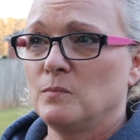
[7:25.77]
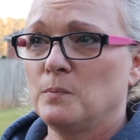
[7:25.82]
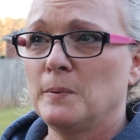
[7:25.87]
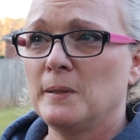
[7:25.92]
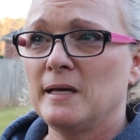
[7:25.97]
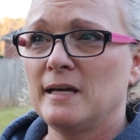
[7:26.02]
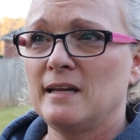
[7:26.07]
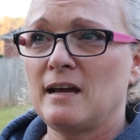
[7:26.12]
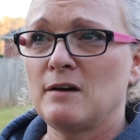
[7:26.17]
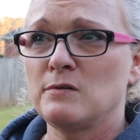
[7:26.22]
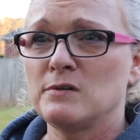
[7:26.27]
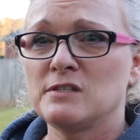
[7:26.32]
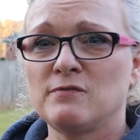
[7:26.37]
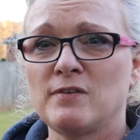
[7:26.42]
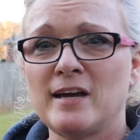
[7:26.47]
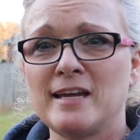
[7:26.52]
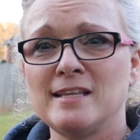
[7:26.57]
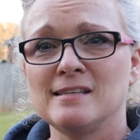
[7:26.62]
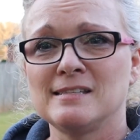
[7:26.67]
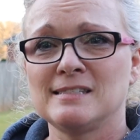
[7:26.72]
But I was
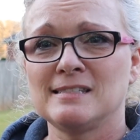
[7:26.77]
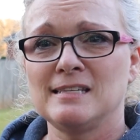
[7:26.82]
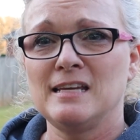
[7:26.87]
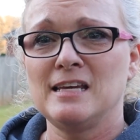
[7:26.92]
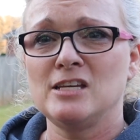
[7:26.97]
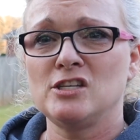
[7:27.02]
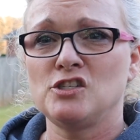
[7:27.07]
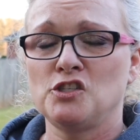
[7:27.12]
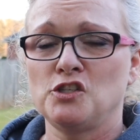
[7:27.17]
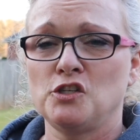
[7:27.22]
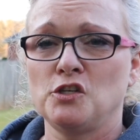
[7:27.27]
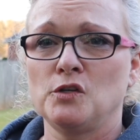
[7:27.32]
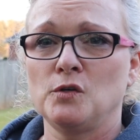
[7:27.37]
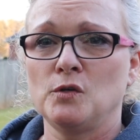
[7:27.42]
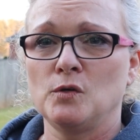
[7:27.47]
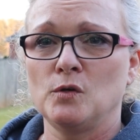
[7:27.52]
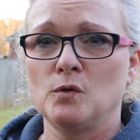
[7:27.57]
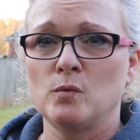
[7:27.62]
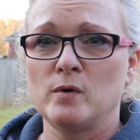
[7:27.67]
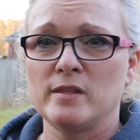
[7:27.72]
fighting this
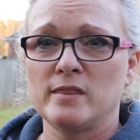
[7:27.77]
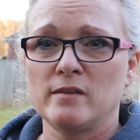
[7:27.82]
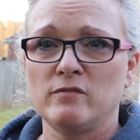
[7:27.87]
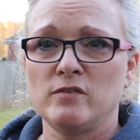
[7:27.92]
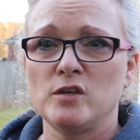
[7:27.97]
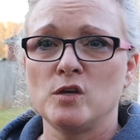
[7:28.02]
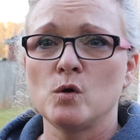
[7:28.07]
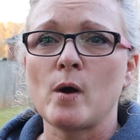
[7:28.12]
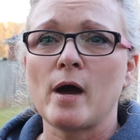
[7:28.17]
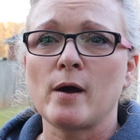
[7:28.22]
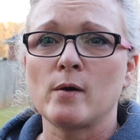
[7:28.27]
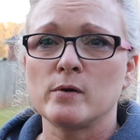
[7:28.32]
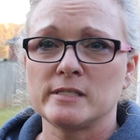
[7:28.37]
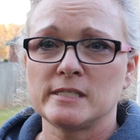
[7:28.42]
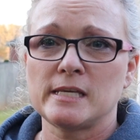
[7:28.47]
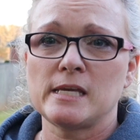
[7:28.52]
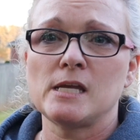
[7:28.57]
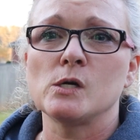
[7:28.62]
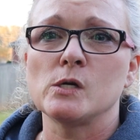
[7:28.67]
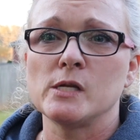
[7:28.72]
issue with a few
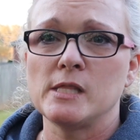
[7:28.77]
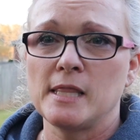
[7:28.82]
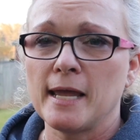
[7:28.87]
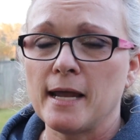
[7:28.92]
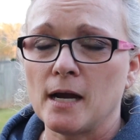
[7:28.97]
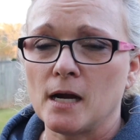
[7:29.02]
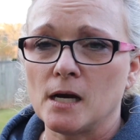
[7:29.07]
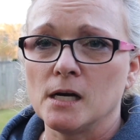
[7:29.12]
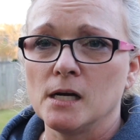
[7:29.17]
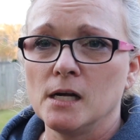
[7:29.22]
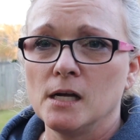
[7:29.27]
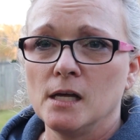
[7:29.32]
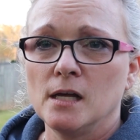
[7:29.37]
hours here and there